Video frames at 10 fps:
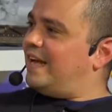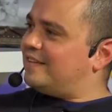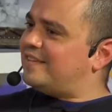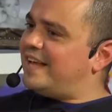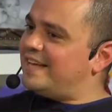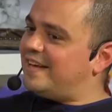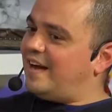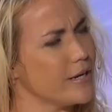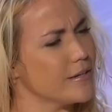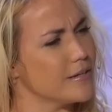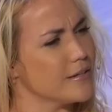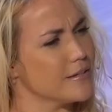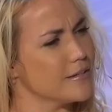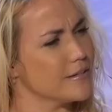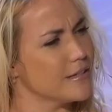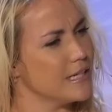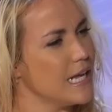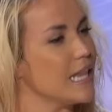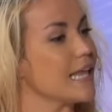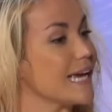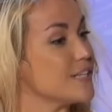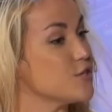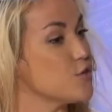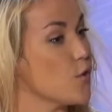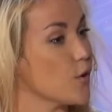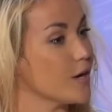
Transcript: It's like I'll receive their words on like in my brain.